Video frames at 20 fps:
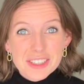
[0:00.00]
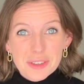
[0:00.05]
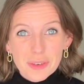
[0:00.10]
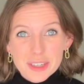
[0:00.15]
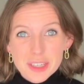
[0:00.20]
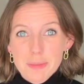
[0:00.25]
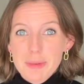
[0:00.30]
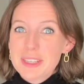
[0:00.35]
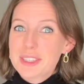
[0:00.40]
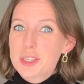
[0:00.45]
going
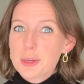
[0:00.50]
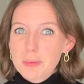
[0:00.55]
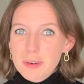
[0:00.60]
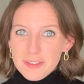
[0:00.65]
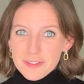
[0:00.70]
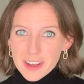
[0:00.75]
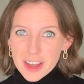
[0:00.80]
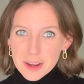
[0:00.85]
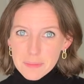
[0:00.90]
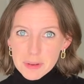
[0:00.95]
to be super
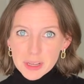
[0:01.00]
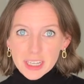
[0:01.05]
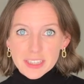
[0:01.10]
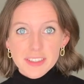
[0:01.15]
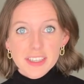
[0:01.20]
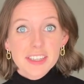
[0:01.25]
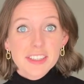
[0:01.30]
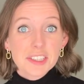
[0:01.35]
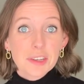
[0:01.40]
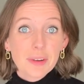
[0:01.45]
fun because
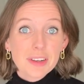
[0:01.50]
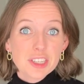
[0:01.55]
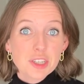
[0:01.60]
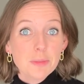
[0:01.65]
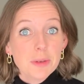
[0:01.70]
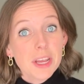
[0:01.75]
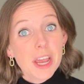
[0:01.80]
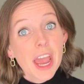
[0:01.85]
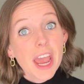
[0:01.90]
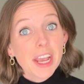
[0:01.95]
it's going to
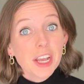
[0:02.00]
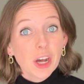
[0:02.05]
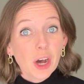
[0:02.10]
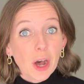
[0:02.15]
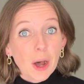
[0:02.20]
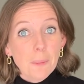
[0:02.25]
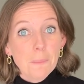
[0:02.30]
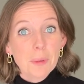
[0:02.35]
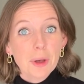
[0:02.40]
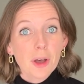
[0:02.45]
be a
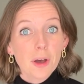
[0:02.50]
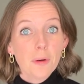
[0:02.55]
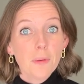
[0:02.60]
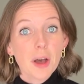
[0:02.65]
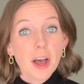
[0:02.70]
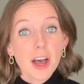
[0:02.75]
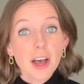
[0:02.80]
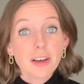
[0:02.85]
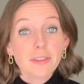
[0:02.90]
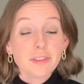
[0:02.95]
combo
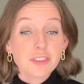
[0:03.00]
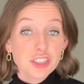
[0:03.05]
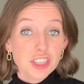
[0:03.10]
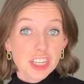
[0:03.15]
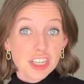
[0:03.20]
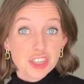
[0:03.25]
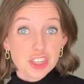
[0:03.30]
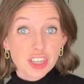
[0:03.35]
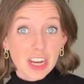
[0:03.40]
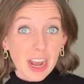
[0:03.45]
of
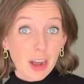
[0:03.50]
teacher